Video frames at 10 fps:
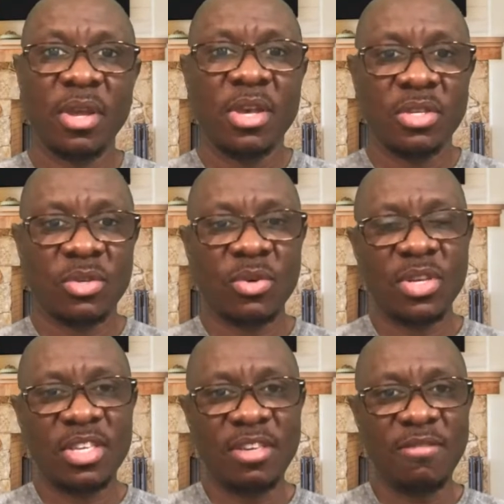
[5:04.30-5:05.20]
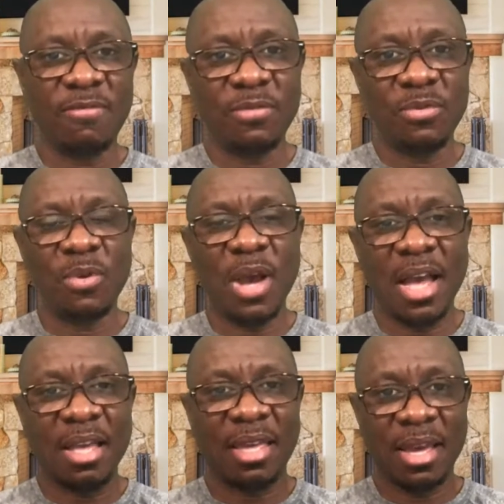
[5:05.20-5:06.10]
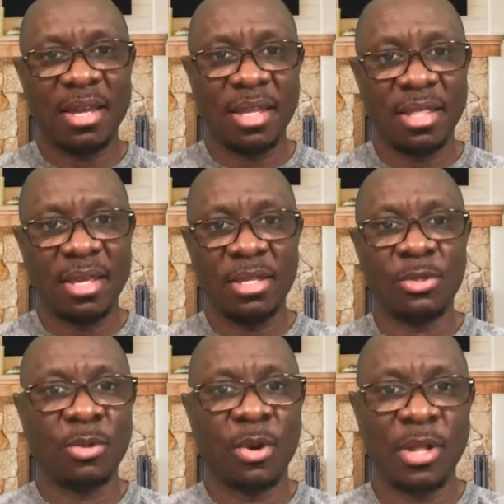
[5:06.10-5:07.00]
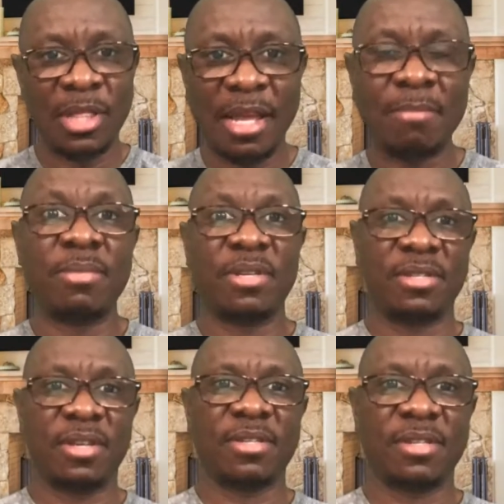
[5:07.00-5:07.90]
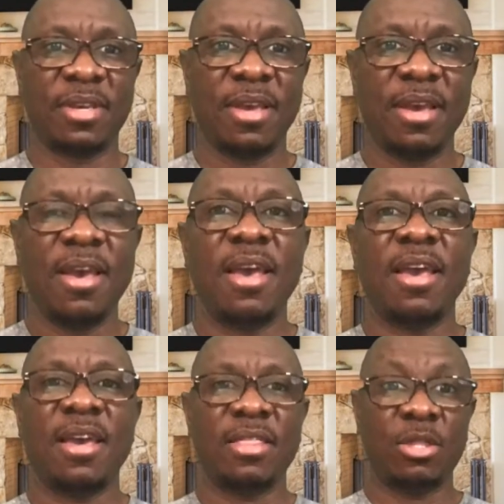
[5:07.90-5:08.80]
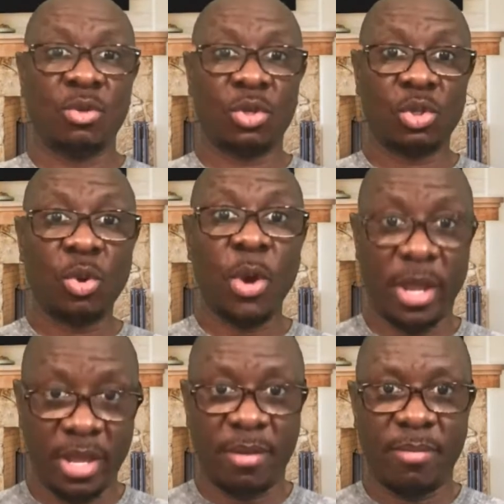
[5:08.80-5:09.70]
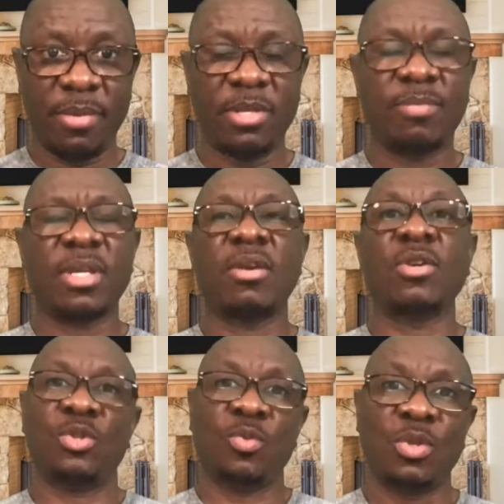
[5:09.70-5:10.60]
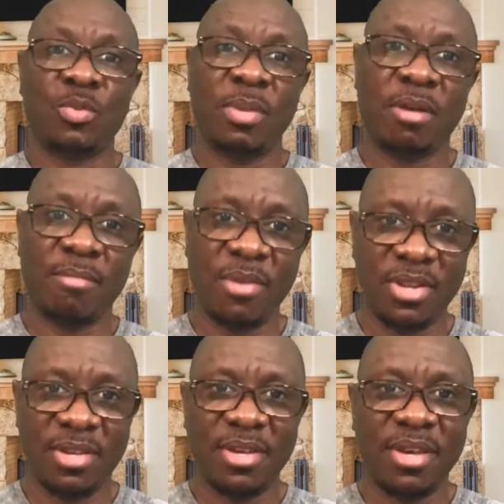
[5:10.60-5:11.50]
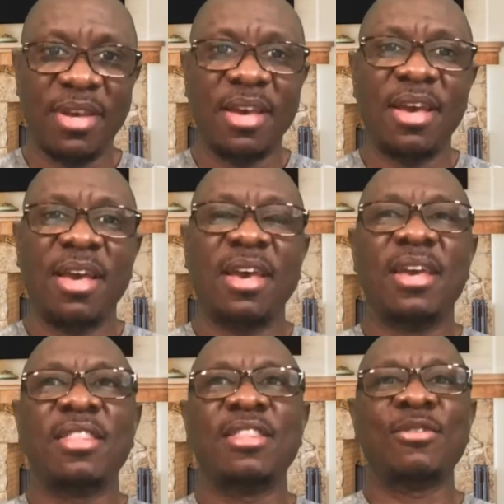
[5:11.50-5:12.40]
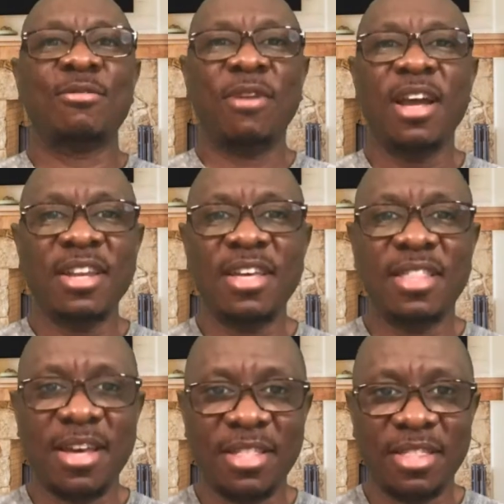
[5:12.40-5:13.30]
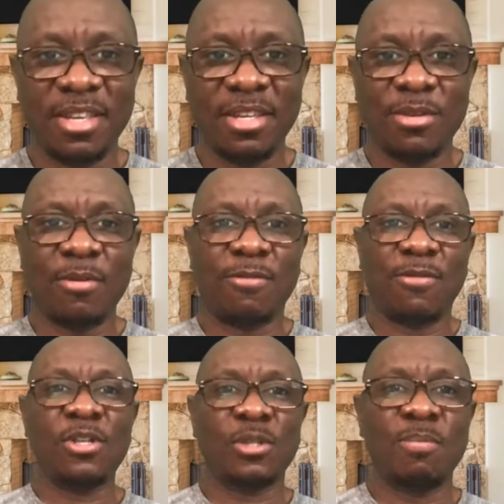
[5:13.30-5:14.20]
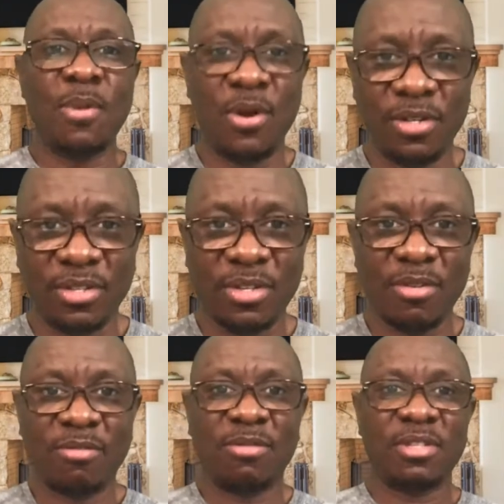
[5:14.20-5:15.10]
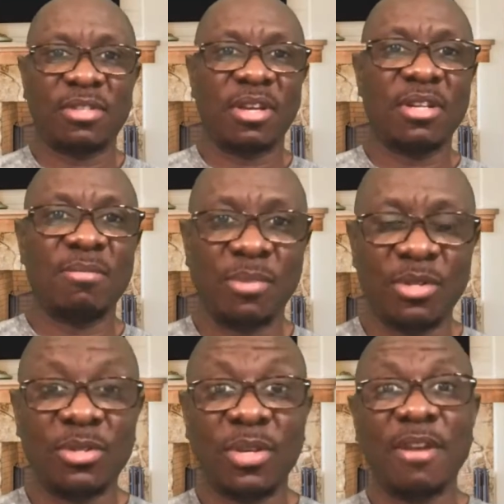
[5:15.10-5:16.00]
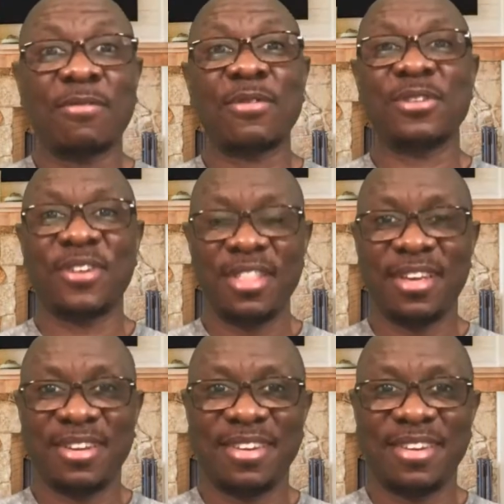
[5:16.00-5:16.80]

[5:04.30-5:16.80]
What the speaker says: So if you are getting into online business and your sole aim is because you want to make money, and you find out that in your first month or your second month, you get frustrated.